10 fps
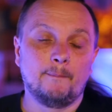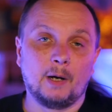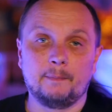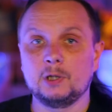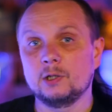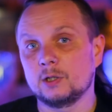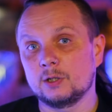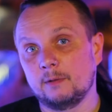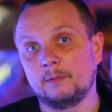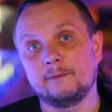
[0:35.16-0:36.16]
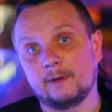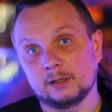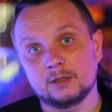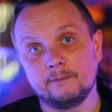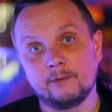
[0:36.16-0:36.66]
But because there's so many
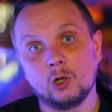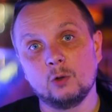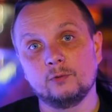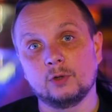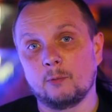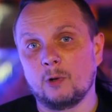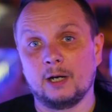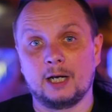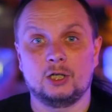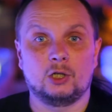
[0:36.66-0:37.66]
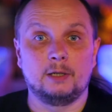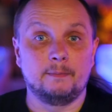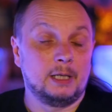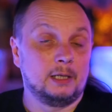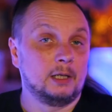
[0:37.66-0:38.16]
factors involved, that won't actually
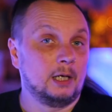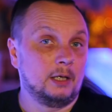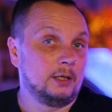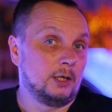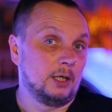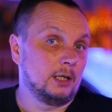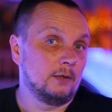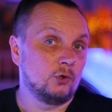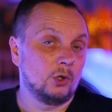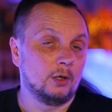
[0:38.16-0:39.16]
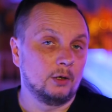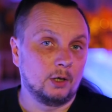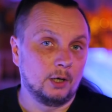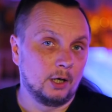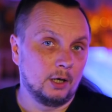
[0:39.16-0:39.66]
mean that it gives you
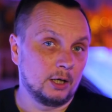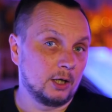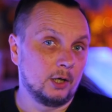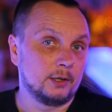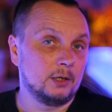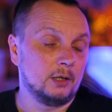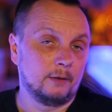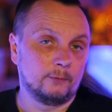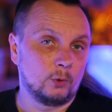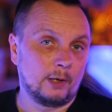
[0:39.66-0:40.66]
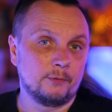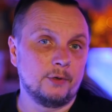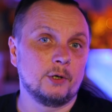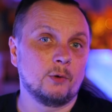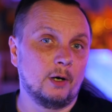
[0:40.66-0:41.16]
a guide to the overall health
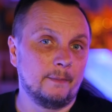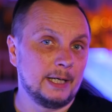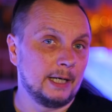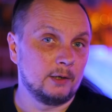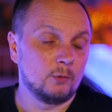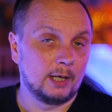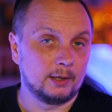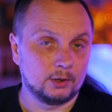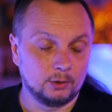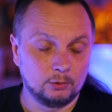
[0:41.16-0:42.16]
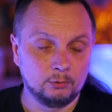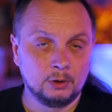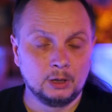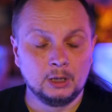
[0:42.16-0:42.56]
of the aquarium in any way at all.